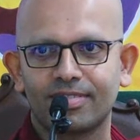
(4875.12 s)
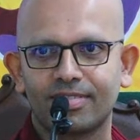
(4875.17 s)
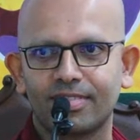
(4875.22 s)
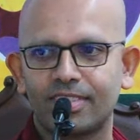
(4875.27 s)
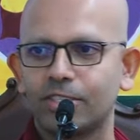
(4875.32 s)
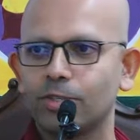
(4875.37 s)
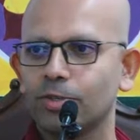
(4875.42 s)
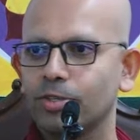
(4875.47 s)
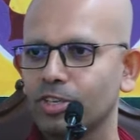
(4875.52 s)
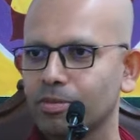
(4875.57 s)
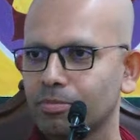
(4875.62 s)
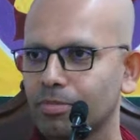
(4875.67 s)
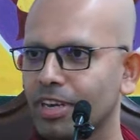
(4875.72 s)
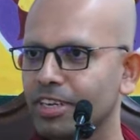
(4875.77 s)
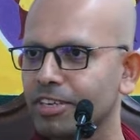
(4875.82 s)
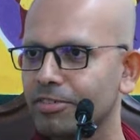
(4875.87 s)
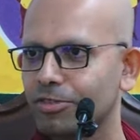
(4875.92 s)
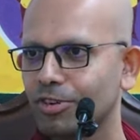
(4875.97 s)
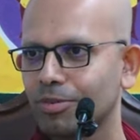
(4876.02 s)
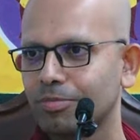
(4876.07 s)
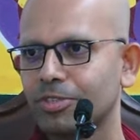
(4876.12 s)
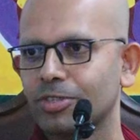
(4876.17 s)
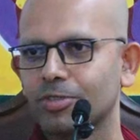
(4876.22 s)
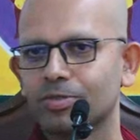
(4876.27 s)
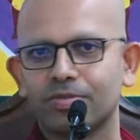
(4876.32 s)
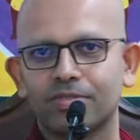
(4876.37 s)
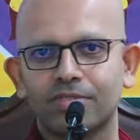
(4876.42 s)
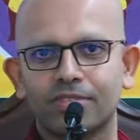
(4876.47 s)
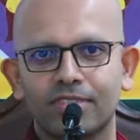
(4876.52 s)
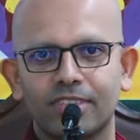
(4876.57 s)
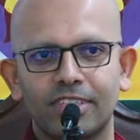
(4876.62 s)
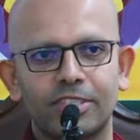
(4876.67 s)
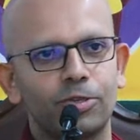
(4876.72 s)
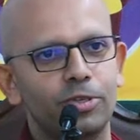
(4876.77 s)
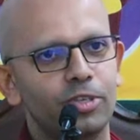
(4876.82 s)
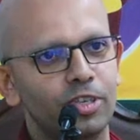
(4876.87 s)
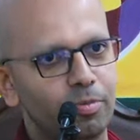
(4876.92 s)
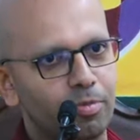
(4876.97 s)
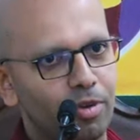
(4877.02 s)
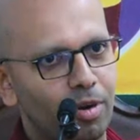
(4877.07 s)
They took your money from you. They
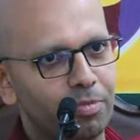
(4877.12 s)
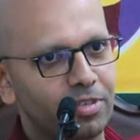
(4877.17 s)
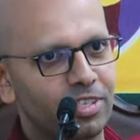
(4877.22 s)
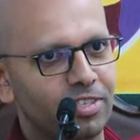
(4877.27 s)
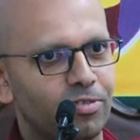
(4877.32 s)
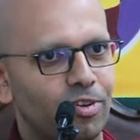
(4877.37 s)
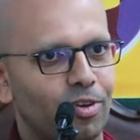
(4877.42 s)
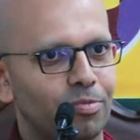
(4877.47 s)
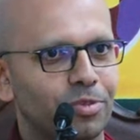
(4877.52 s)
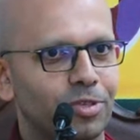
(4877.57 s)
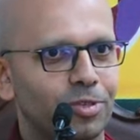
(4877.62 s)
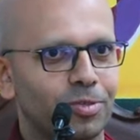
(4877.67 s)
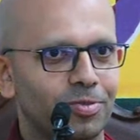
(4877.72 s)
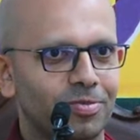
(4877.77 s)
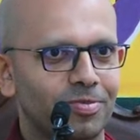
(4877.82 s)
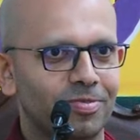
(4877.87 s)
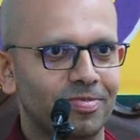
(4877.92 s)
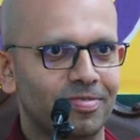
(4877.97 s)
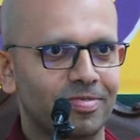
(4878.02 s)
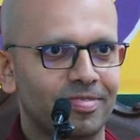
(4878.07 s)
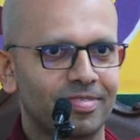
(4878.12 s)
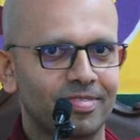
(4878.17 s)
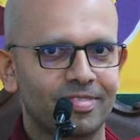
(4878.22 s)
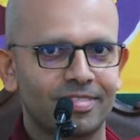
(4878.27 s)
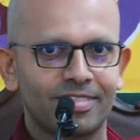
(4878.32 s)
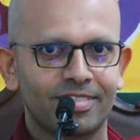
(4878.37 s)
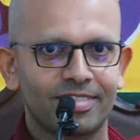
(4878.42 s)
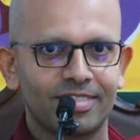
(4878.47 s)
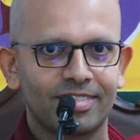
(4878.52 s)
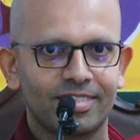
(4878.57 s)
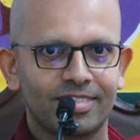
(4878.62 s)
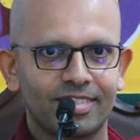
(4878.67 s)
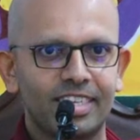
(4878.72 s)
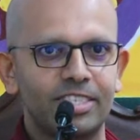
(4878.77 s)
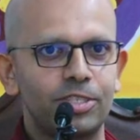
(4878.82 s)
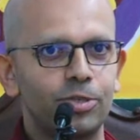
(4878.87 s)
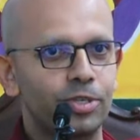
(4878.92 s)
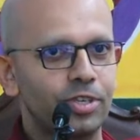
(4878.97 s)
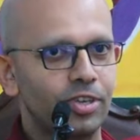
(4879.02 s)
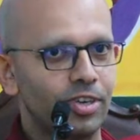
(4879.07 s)
took your property from you.
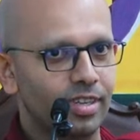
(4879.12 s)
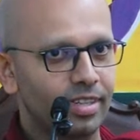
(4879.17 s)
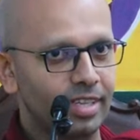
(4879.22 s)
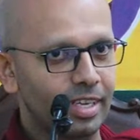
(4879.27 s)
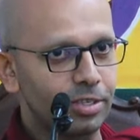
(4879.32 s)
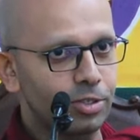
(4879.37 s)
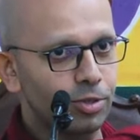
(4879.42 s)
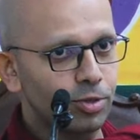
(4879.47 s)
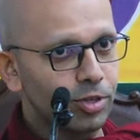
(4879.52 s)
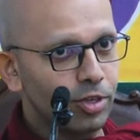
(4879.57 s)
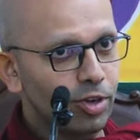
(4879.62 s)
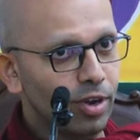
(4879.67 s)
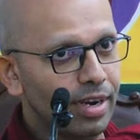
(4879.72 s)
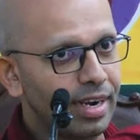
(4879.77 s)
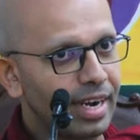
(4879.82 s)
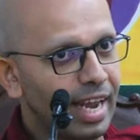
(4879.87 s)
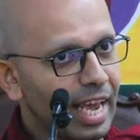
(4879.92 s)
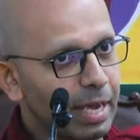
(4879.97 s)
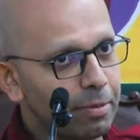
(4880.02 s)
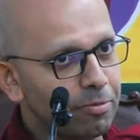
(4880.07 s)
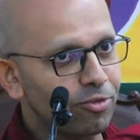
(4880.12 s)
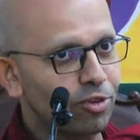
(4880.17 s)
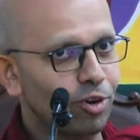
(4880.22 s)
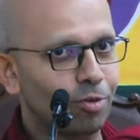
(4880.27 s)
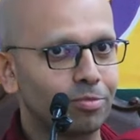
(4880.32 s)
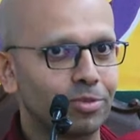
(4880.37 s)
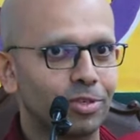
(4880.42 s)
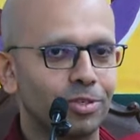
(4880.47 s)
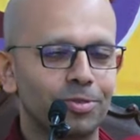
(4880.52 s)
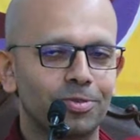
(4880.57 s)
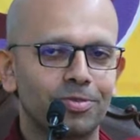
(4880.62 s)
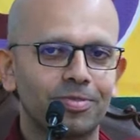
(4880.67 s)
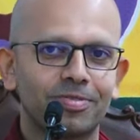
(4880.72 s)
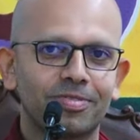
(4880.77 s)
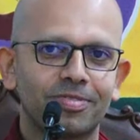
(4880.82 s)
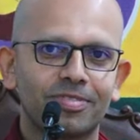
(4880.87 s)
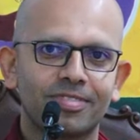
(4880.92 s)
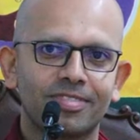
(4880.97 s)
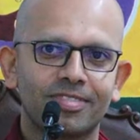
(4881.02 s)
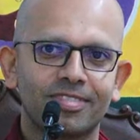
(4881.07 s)
They took your, they took your name from you.
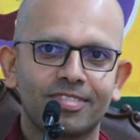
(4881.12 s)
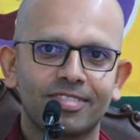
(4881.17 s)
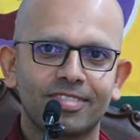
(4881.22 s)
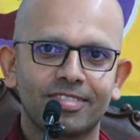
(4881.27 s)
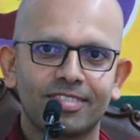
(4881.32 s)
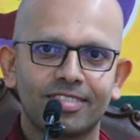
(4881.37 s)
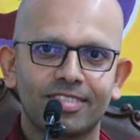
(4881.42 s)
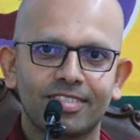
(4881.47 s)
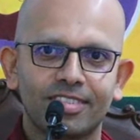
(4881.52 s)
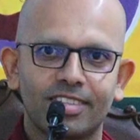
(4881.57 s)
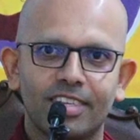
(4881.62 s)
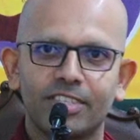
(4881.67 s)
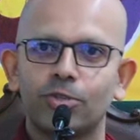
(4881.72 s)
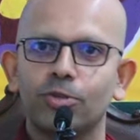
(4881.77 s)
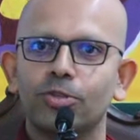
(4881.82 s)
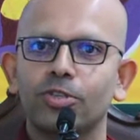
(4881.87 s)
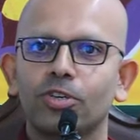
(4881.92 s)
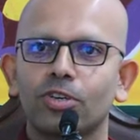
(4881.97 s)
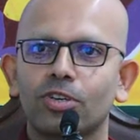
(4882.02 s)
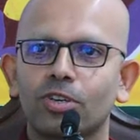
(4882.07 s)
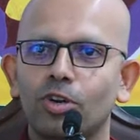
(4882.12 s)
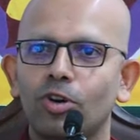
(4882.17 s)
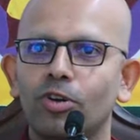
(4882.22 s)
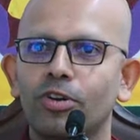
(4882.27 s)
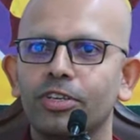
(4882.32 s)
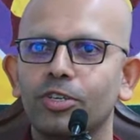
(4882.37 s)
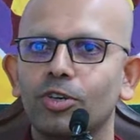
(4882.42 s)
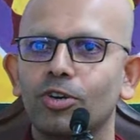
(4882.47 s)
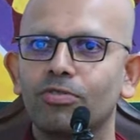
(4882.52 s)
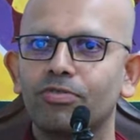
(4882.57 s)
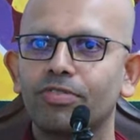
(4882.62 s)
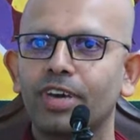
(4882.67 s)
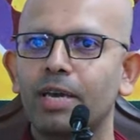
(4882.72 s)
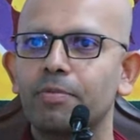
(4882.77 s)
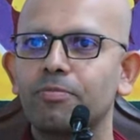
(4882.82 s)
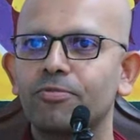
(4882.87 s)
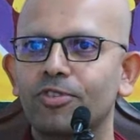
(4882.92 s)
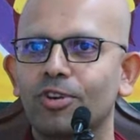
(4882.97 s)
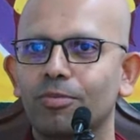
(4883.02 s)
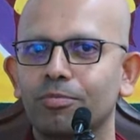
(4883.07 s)
They took your glory, your
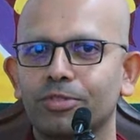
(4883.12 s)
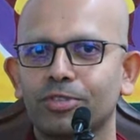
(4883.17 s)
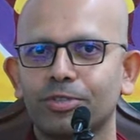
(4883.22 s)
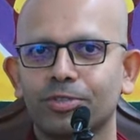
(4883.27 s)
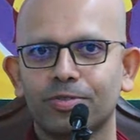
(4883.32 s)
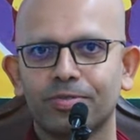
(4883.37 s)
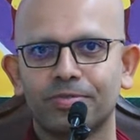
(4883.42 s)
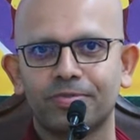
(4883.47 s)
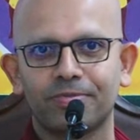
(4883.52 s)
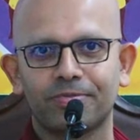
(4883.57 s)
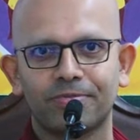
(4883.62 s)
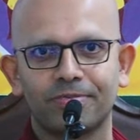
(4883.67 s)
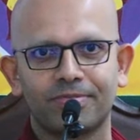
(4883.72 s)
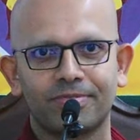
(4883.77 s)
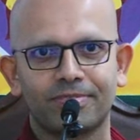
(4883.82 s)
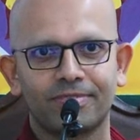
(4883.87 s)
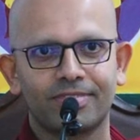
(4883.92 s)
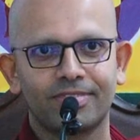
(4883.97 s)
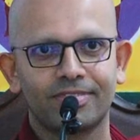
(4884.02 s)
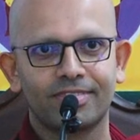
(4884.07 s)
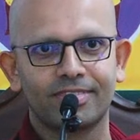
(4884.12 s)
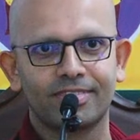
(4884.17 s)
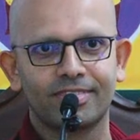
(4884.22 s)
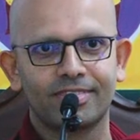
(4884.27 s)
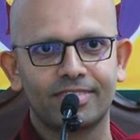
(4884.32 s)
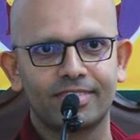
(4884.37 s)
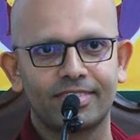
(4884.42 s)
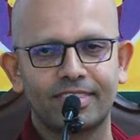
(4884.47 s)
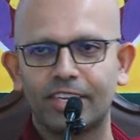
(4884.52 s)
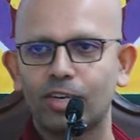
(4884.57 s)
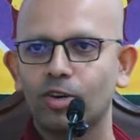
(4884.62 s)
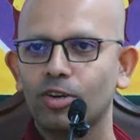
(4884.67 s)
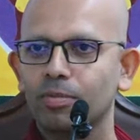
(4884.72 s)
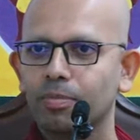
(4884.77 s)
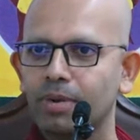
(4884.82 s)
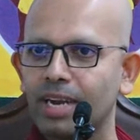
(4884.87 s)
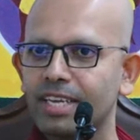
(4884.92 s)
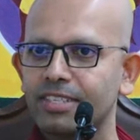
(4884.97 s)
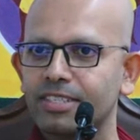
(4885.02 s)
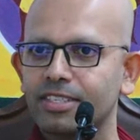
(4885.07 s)
fame from you. They got a
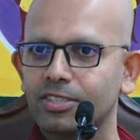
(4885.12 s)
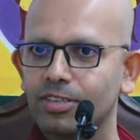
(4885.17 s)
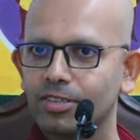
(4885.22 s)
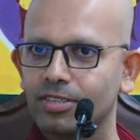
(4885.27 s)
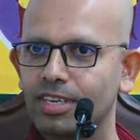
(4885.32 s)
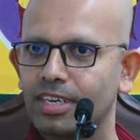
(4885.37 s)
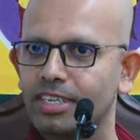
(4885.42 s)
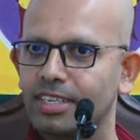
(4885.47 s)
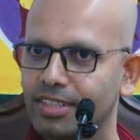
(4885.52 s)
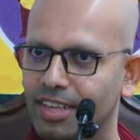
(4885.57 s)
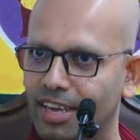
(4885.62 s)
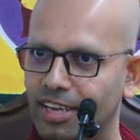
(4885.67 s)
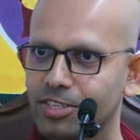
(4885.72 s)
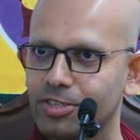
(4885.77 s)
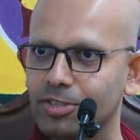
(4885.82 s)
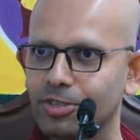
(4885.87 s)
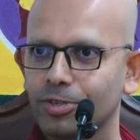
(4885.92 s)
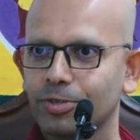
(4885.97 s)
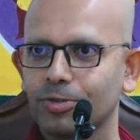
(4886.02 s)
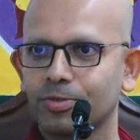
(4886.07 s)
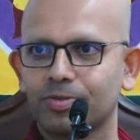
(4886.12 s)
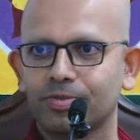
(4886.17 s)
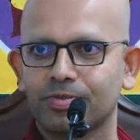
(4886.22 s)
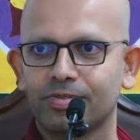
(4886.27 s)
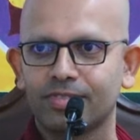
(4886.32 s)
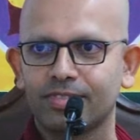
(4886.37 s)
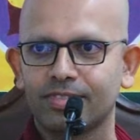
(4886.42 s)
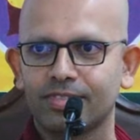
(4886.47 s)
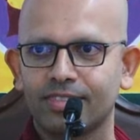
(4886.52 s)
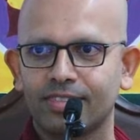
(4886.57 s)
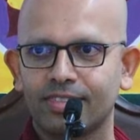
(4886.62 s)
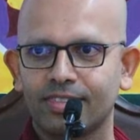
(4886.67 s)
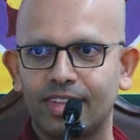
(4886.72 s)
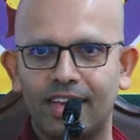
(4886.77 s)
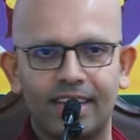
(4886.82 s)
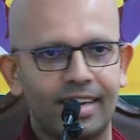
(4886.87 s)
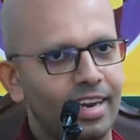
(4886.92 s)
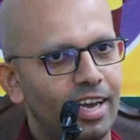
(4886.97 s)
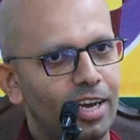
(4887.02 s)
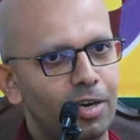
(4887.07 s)
place in society thanks to you.
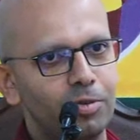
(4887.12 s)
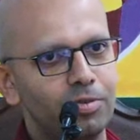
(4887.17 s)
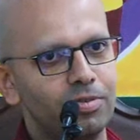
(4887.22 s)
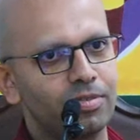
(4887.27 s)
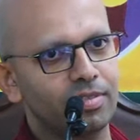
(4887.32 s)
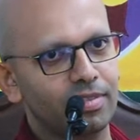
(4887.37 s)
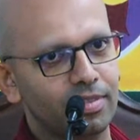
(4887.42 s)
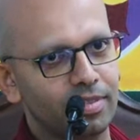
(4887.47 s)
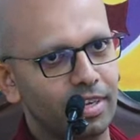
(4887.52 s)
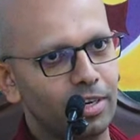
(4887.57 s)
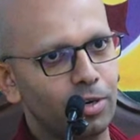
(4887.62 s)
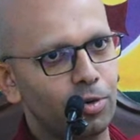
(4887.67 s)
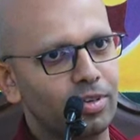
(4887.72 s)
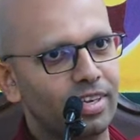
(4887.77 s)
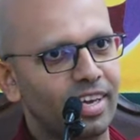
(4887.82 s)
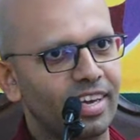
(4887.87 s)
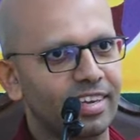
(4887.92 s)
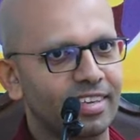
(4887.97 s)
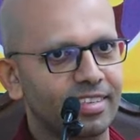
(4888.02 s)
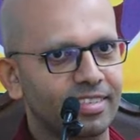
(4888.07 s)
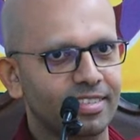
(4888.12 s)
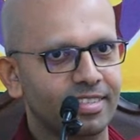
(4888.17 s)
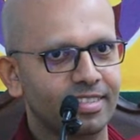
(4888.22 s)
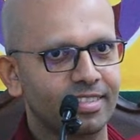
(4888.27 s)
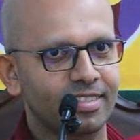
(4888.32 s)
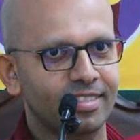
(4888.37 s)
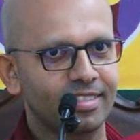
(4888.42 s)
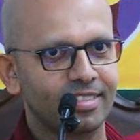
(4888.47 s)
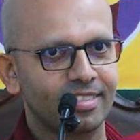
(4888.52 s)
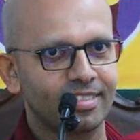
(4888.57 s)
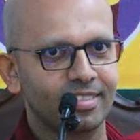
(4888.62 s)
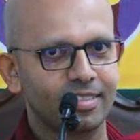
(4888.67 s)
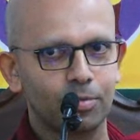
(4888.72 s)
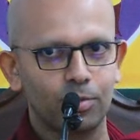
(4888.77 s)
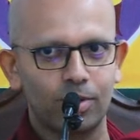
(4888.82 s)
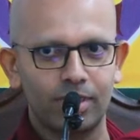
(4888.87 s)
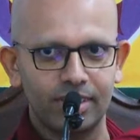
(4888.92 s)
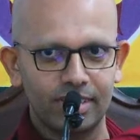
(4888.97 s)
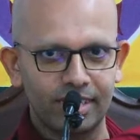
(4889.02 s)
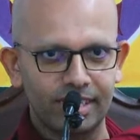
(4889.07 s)
And now they're okay.
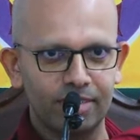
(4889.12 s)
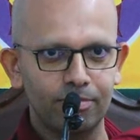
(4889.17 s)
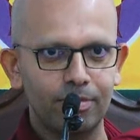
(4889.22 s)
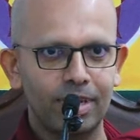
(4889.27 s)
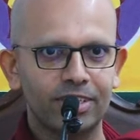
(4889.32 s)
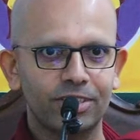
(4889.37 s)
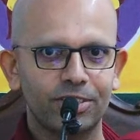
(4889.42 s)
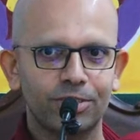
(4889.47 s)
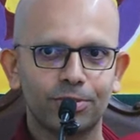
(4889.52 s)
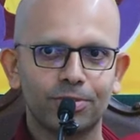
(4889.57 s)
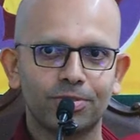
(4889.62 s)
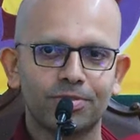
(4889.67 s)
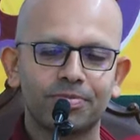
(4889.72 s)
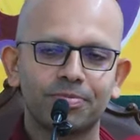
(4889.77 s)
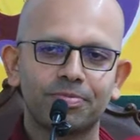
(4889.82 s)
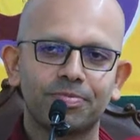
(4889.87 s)
What did they give back to you?